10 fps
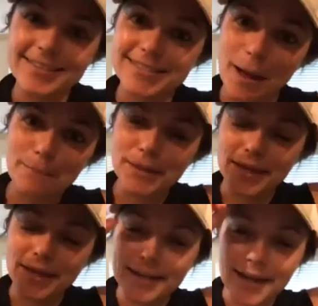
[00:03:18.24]
something.
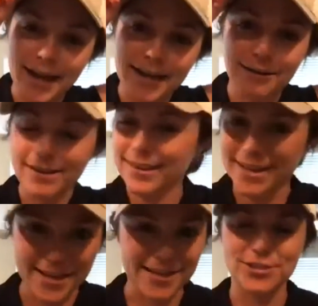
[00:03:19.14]
And
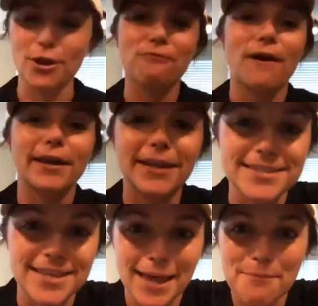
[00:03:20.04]
it's so funny
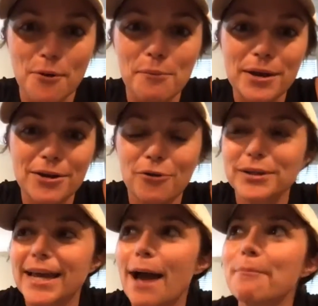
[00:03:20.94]
because at that point we had
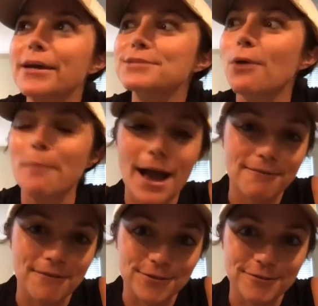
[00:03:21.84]
only had baseball back
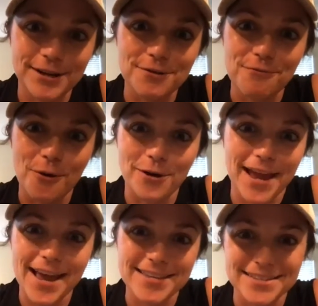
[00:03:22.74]
for 3 or 4
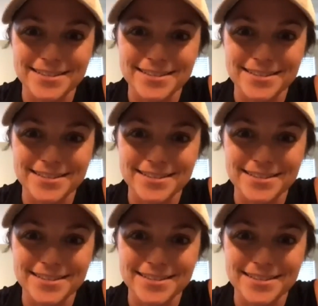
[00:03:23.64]
days.